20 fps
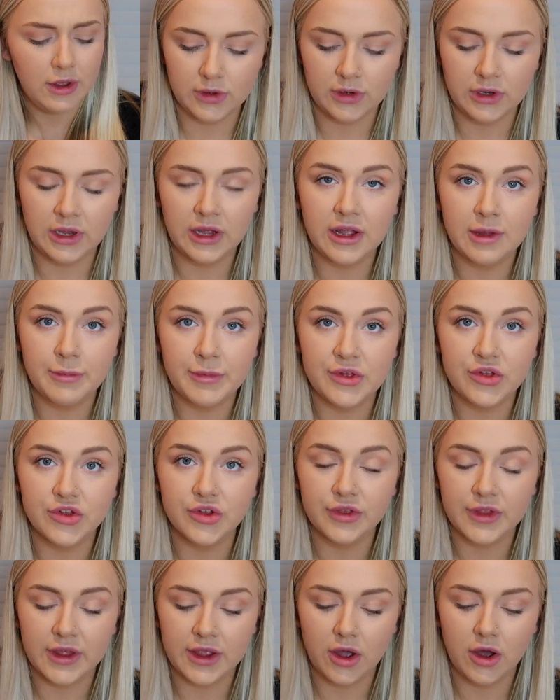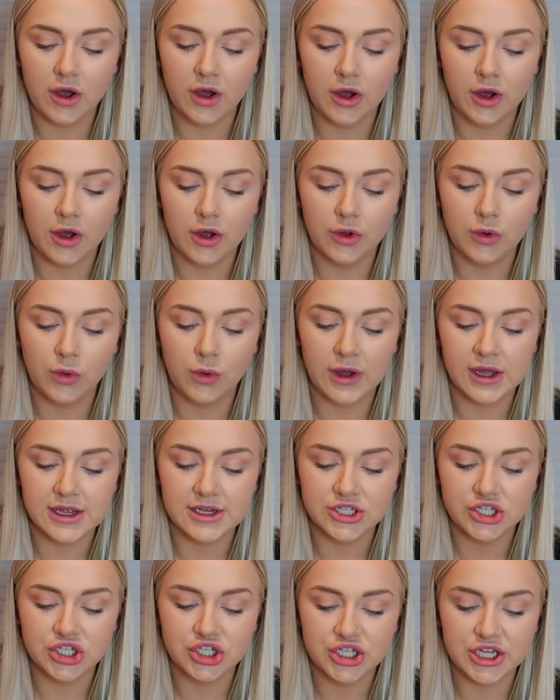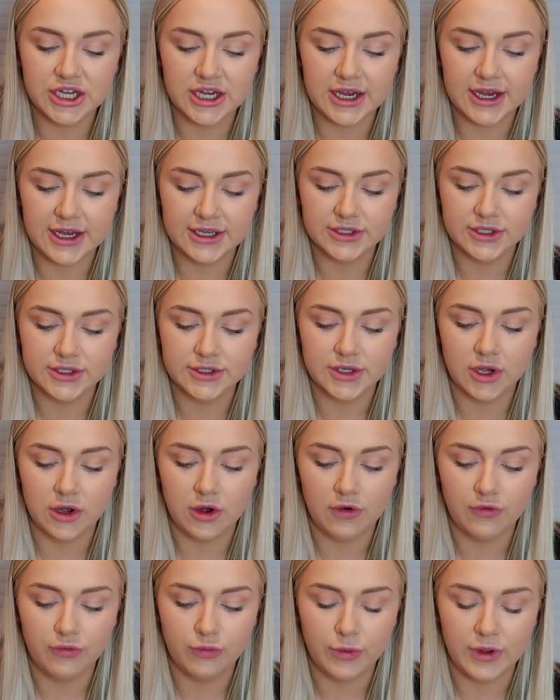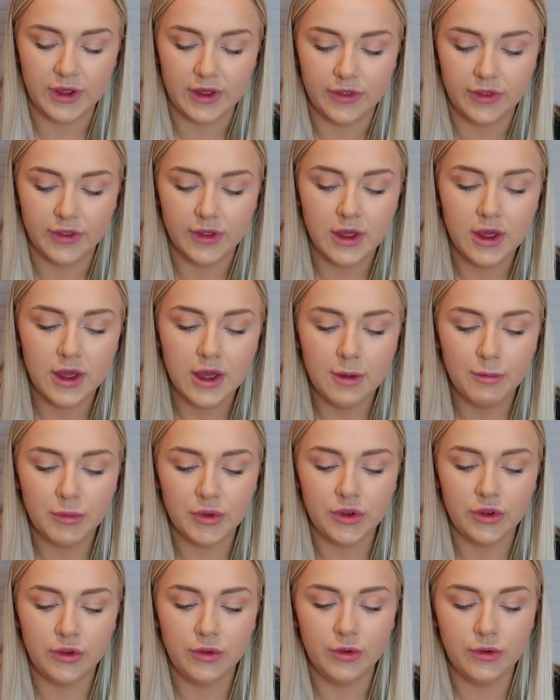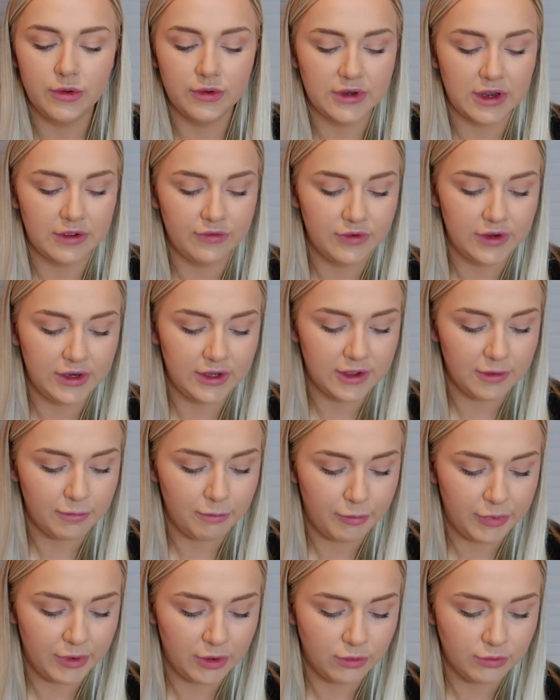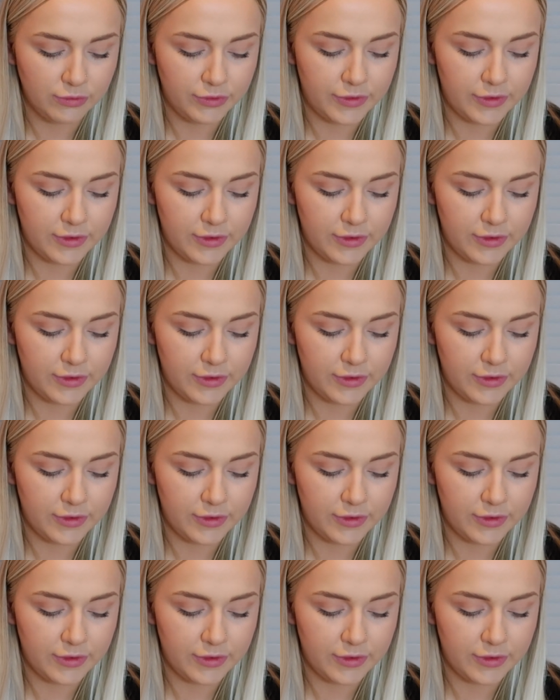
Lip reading: Like I mentioned, they are quite sheer to start off with, but you definitely can build